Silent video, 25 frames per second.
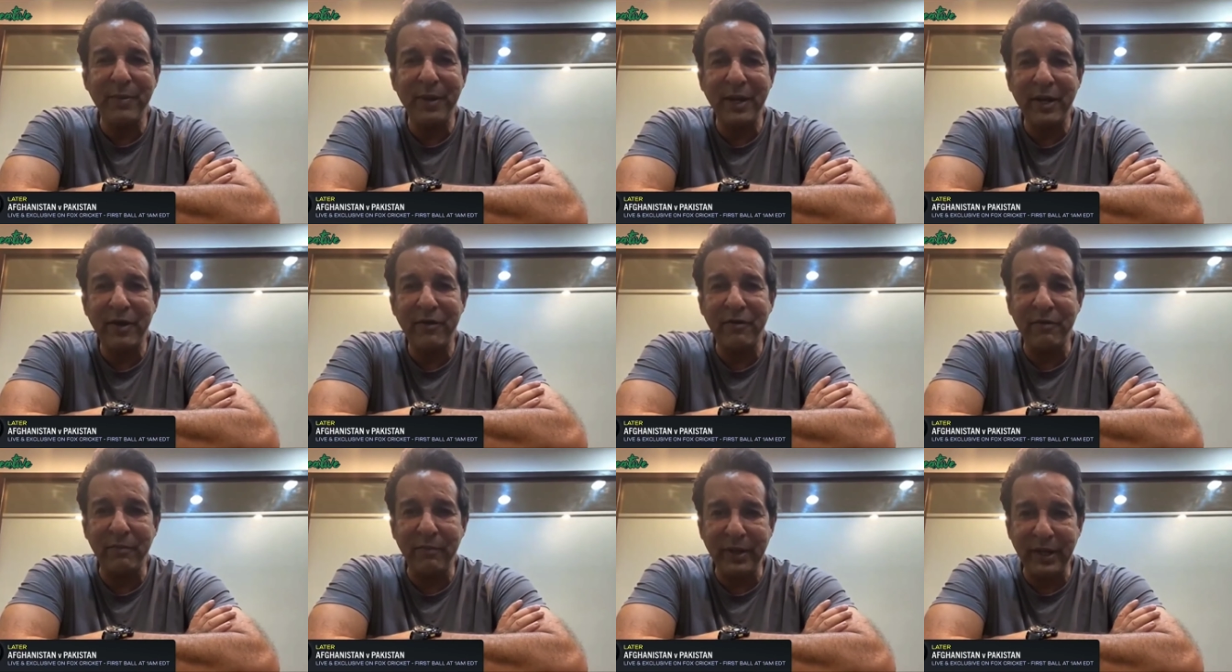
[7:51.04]

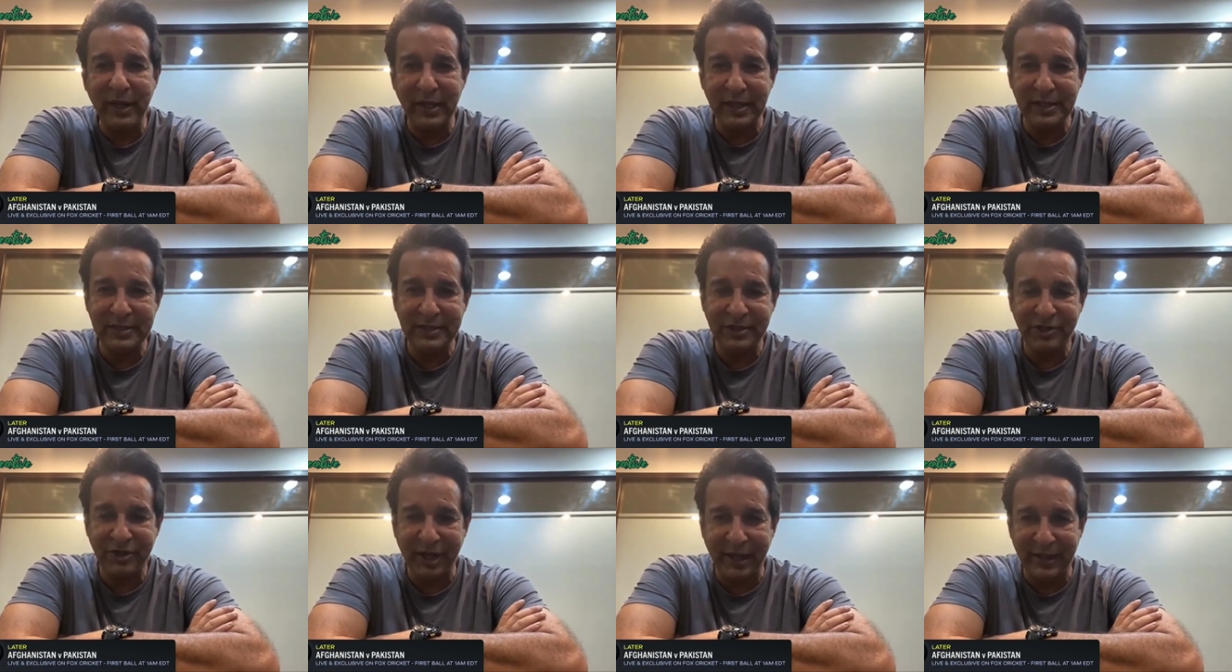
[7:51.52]

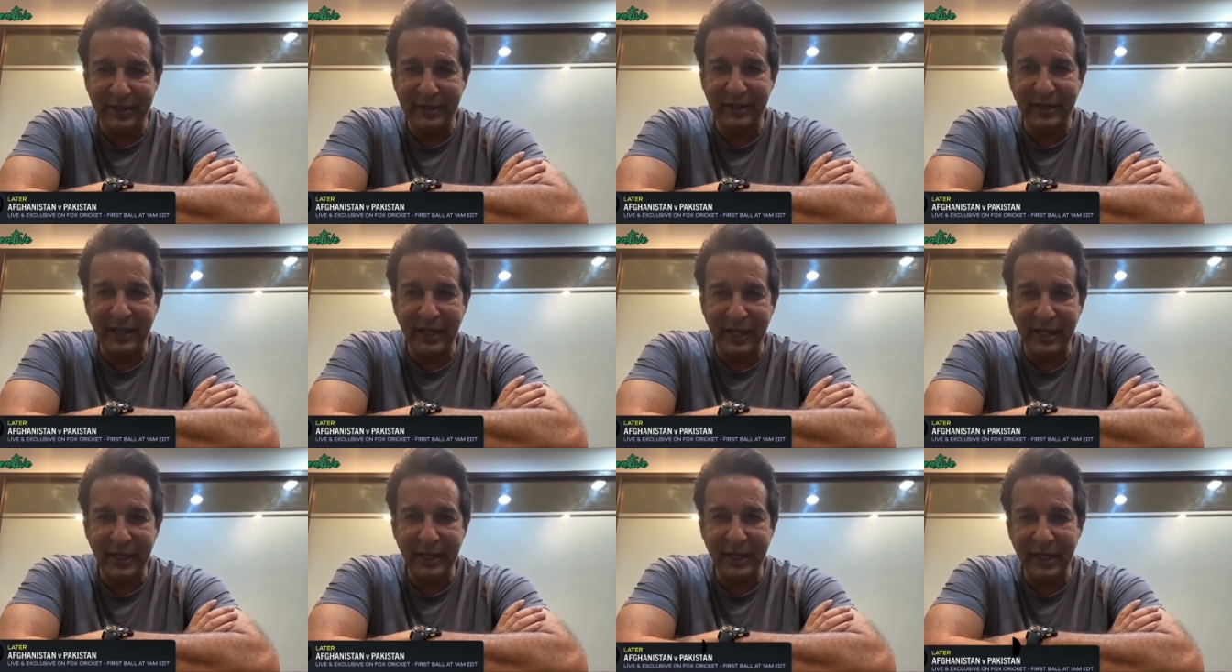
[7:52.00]
Ramiz said
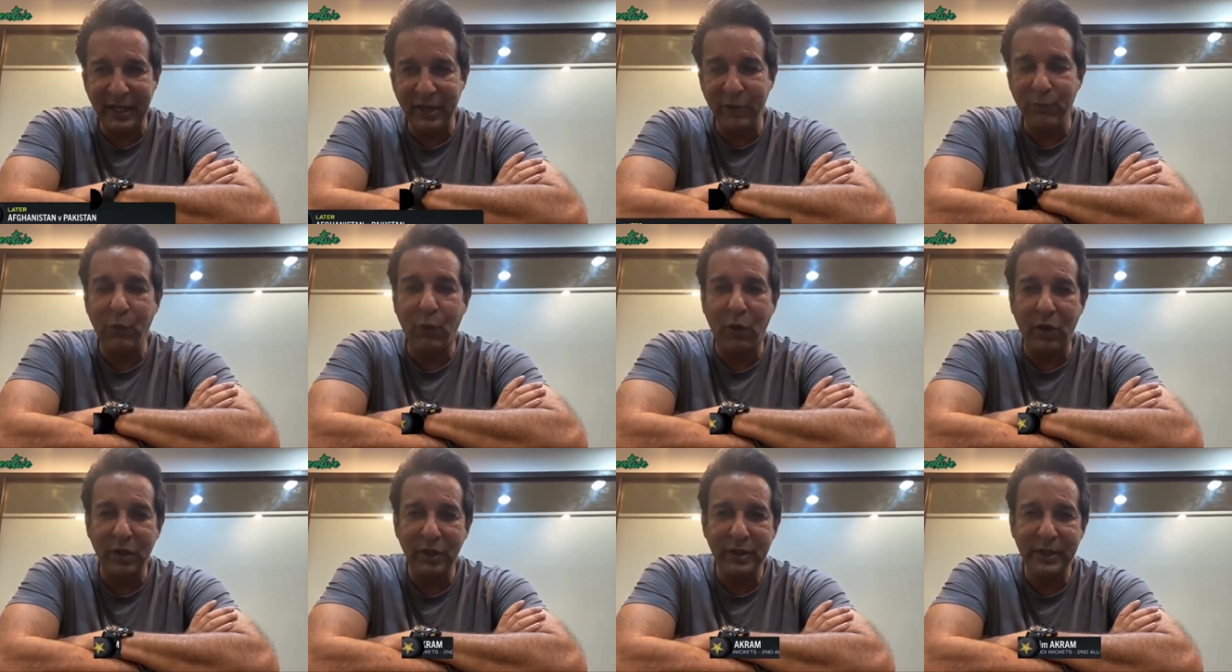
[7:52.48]
he
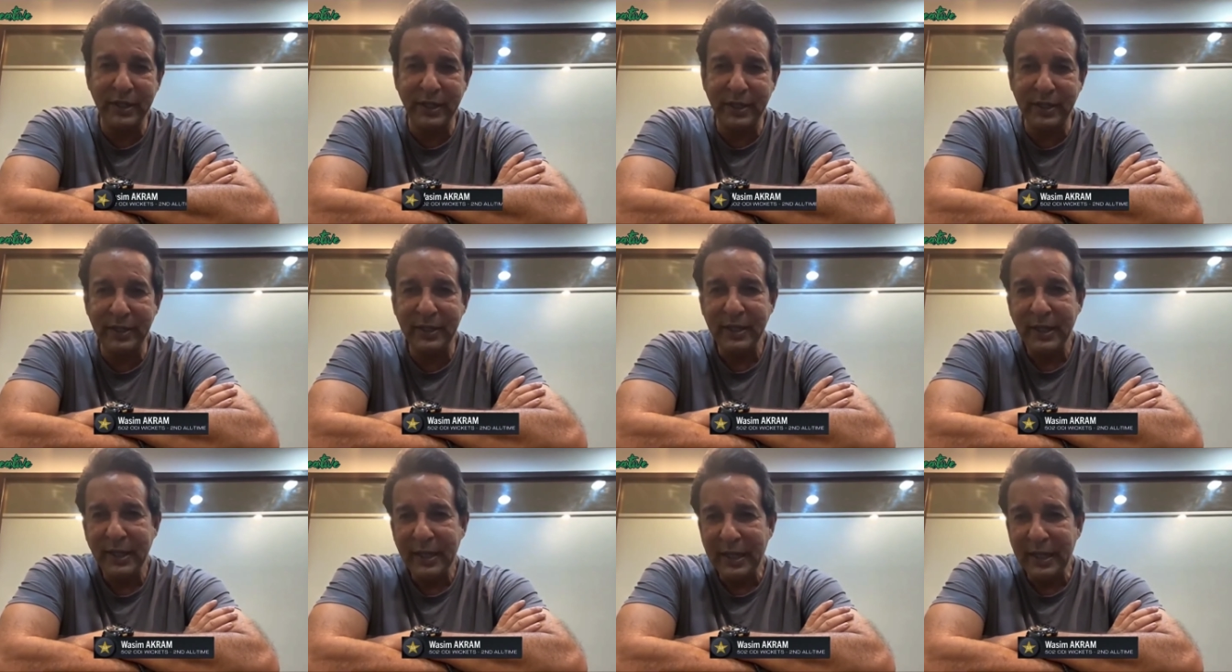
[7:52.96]

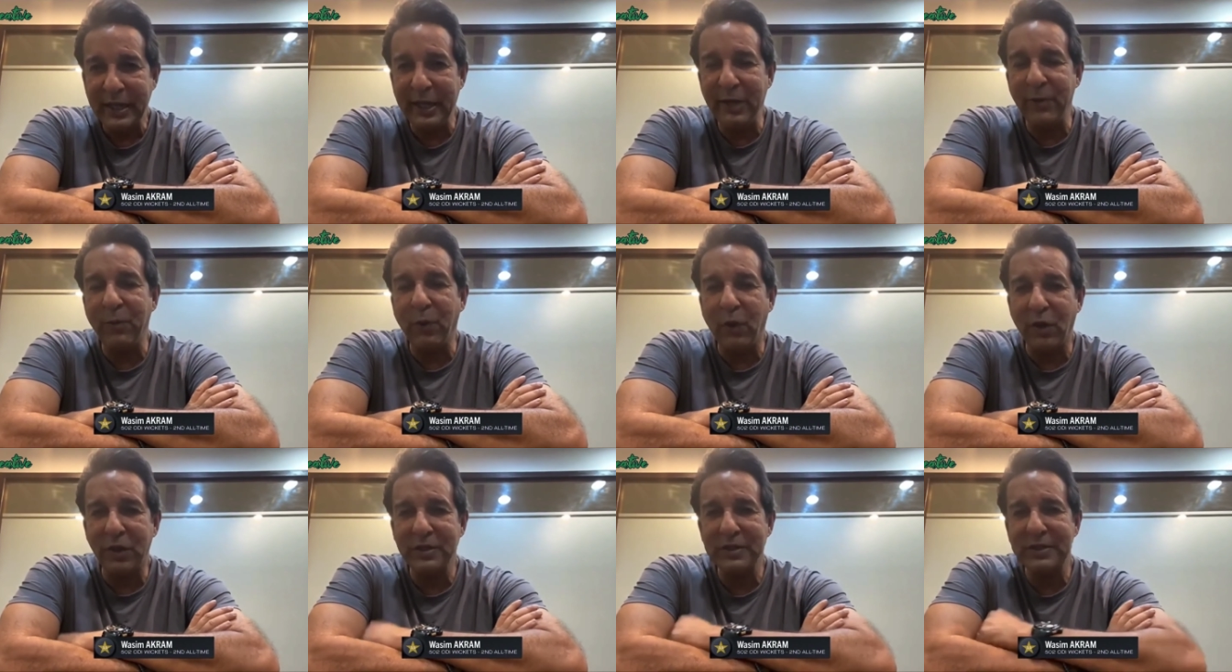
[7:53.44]

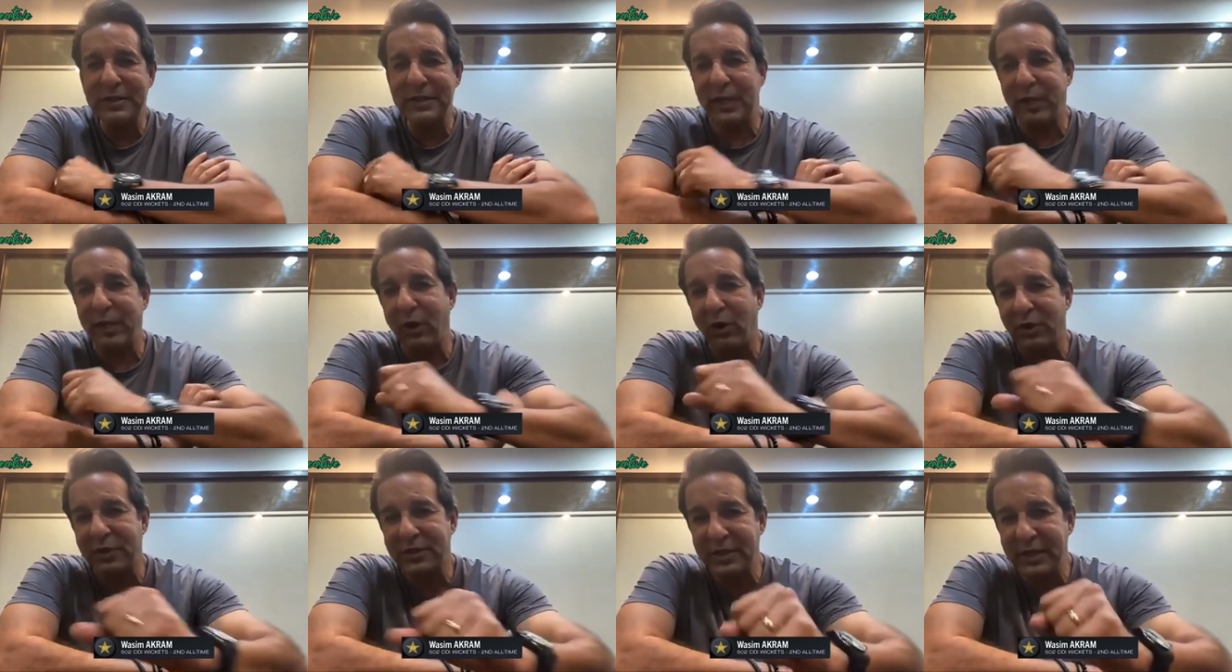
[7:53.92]
wants an
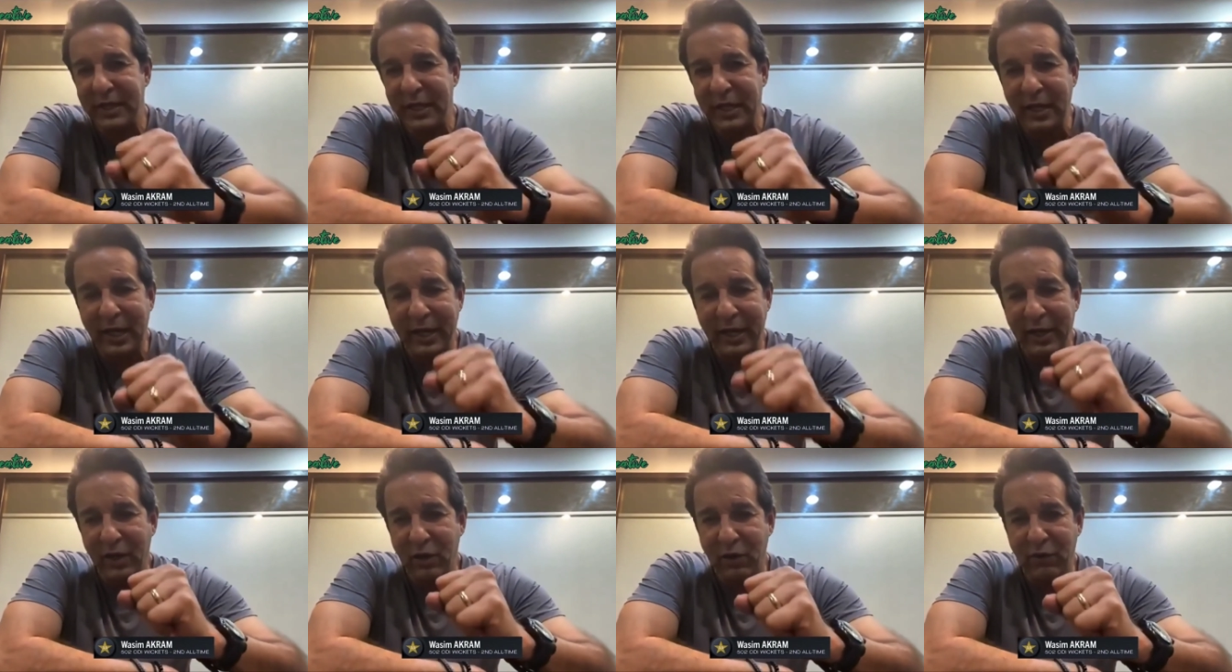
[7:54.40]
Aussie
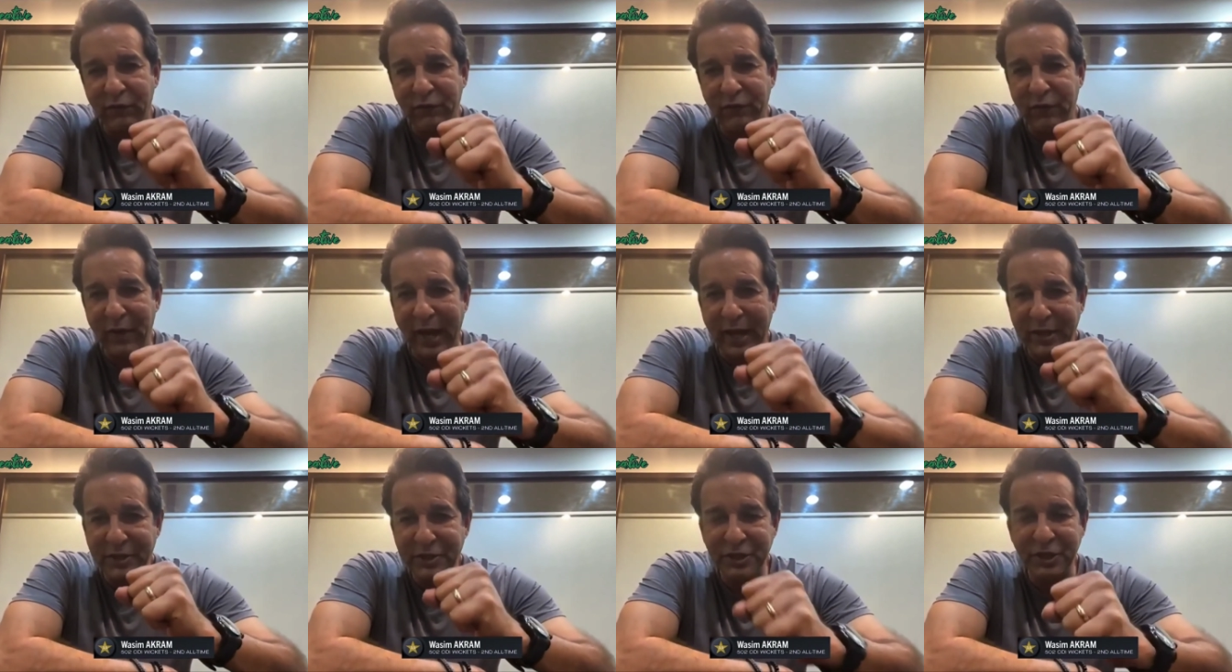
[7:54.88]
kind of
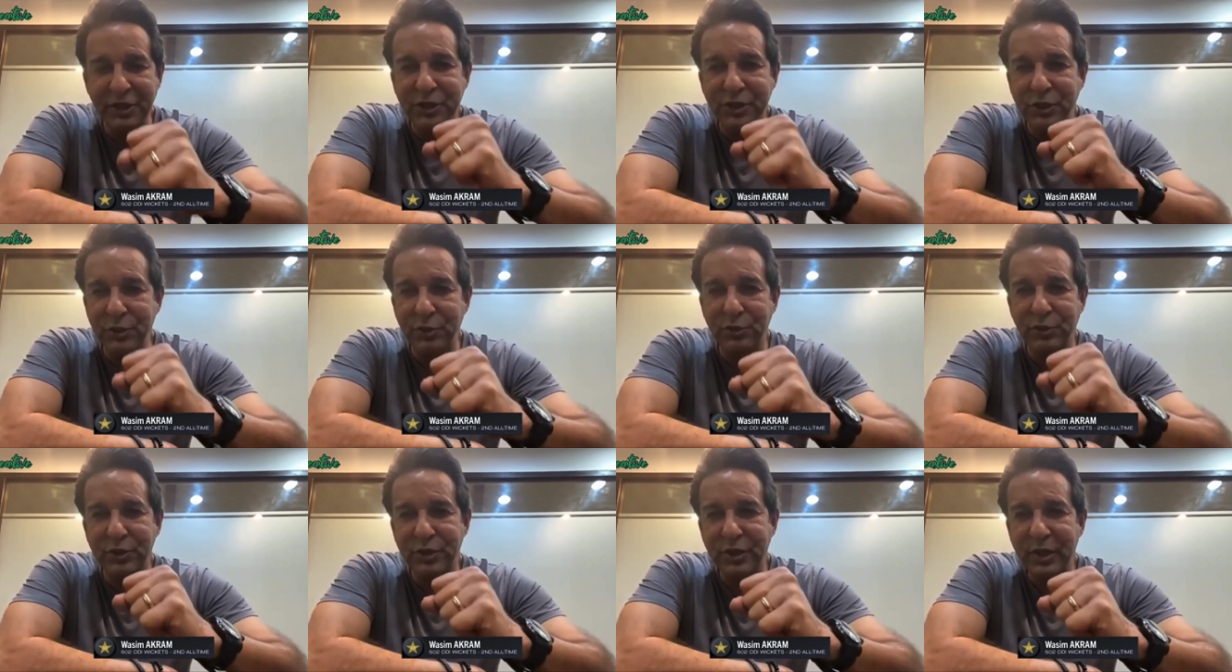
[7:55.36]

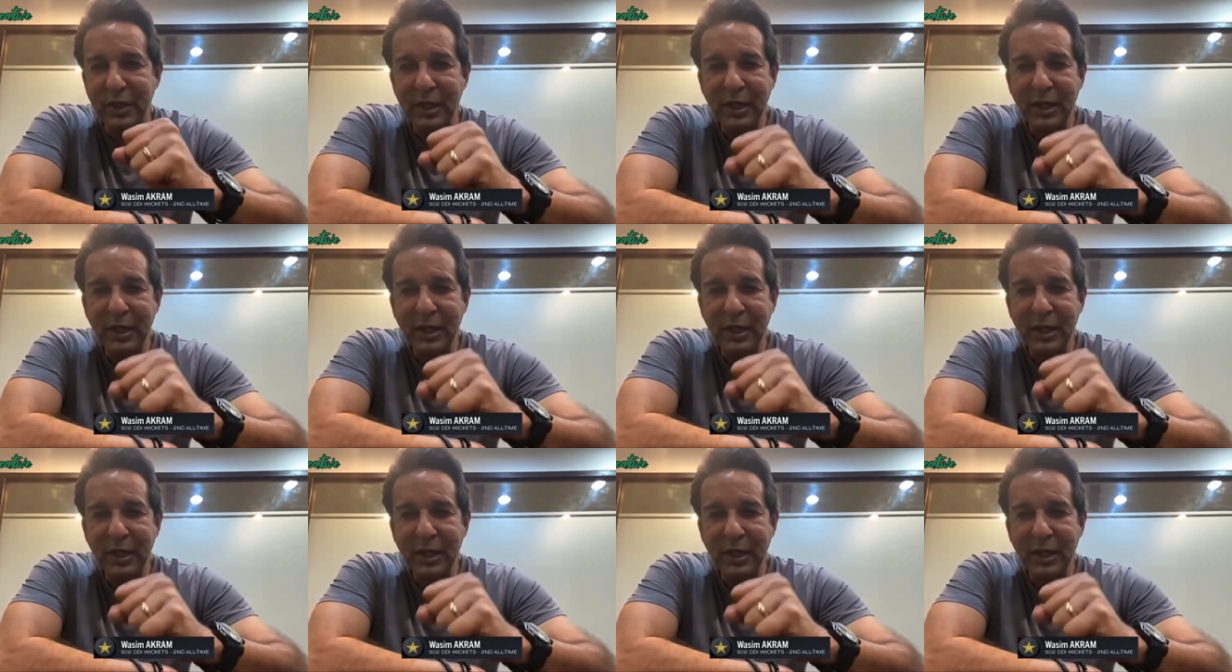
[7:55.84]
attitude,